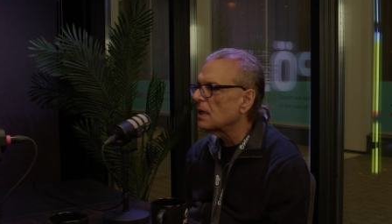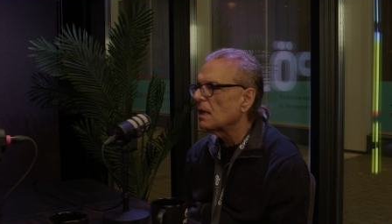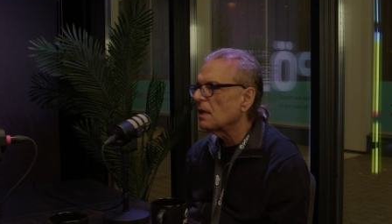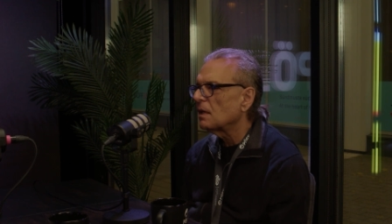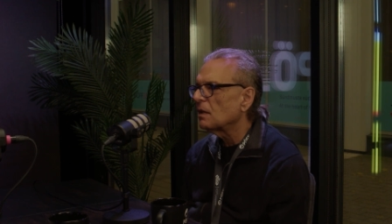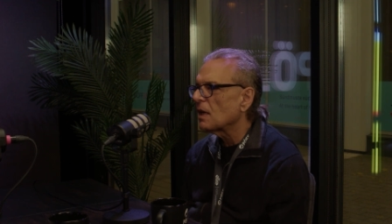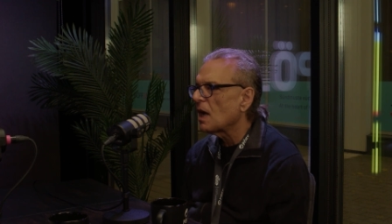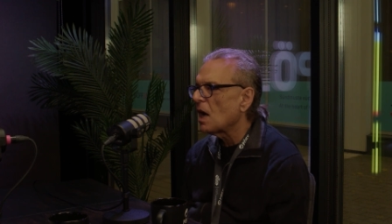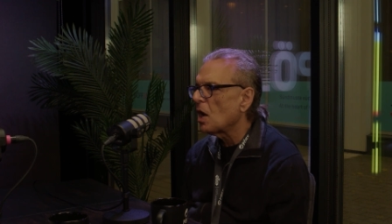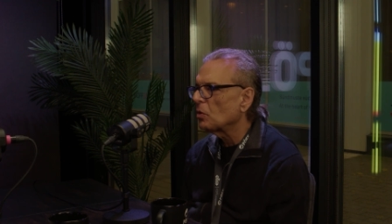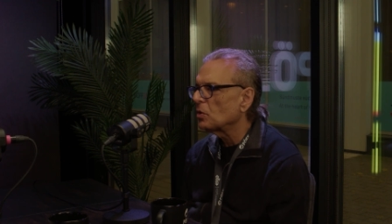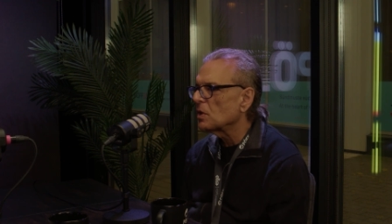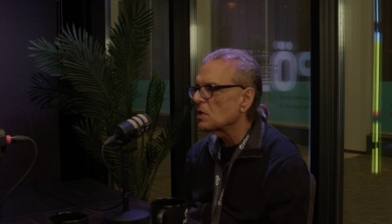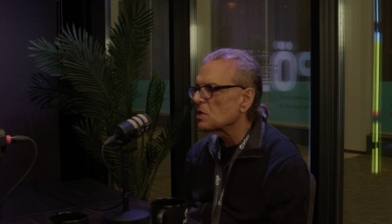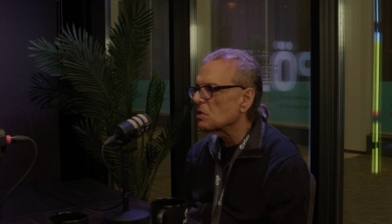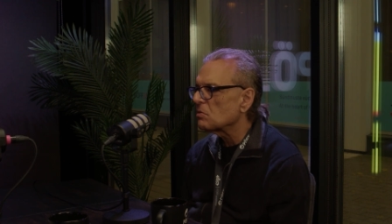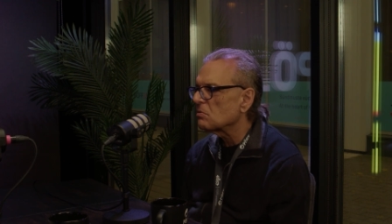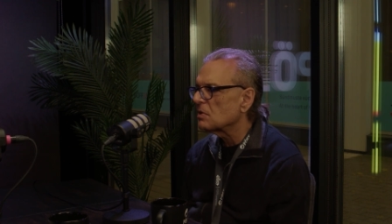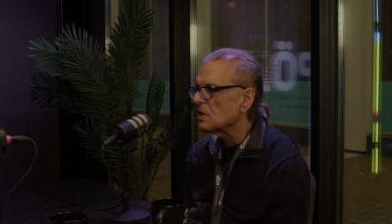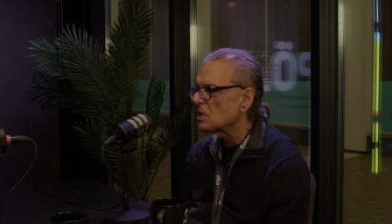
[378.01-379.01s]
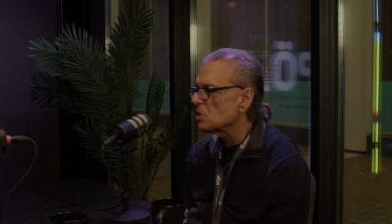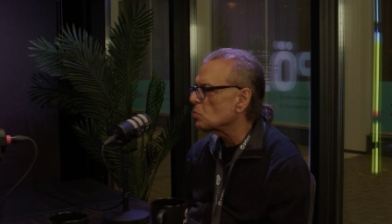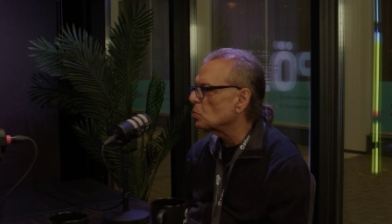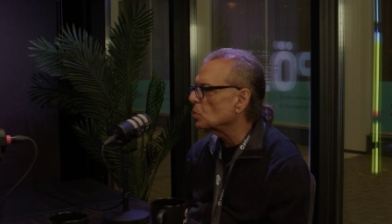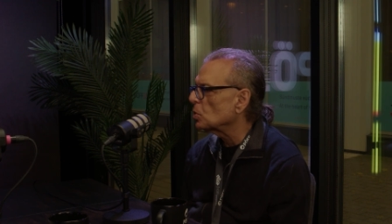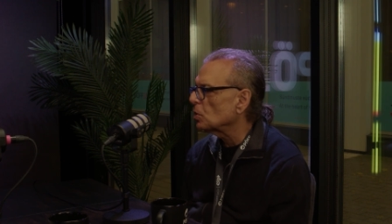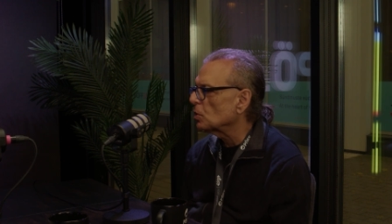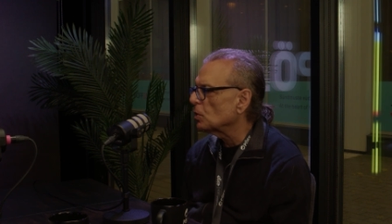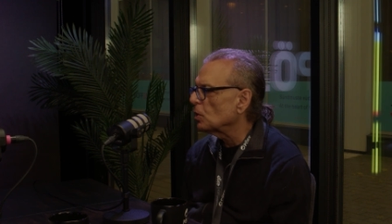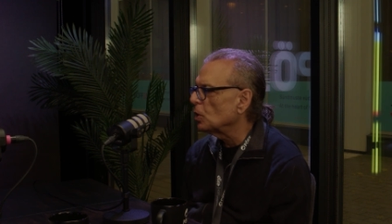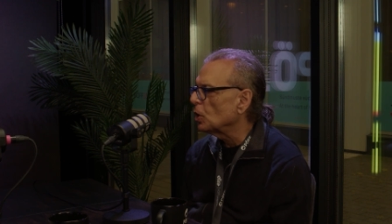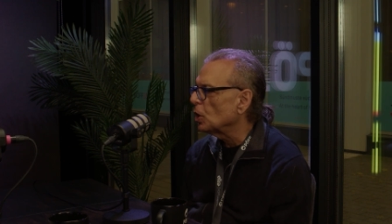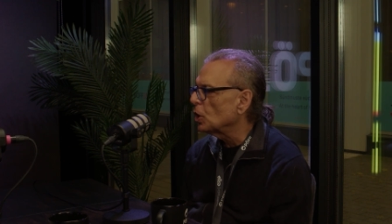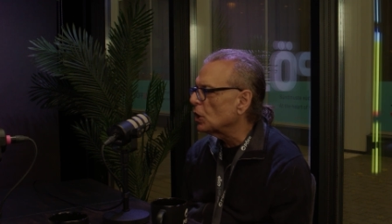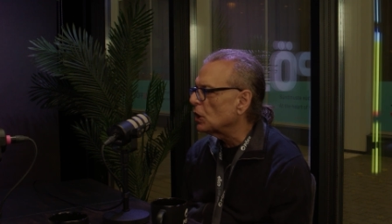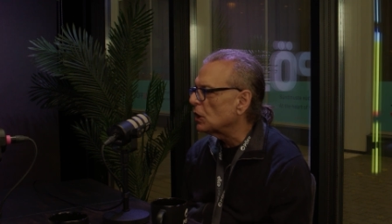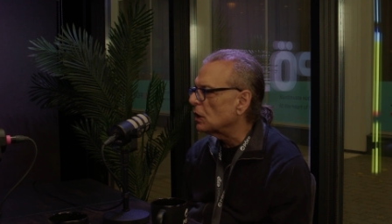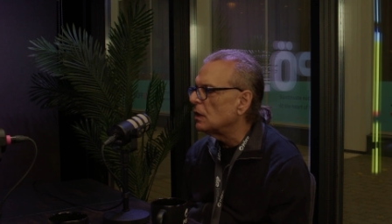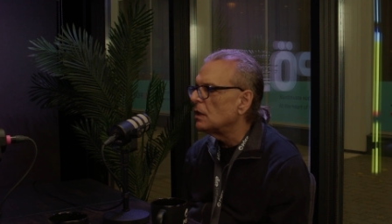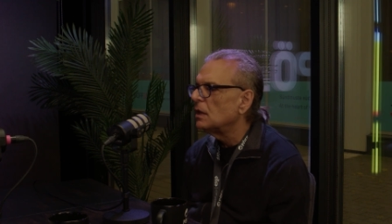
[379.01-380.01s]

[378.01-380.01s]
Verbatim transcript: And how does this world look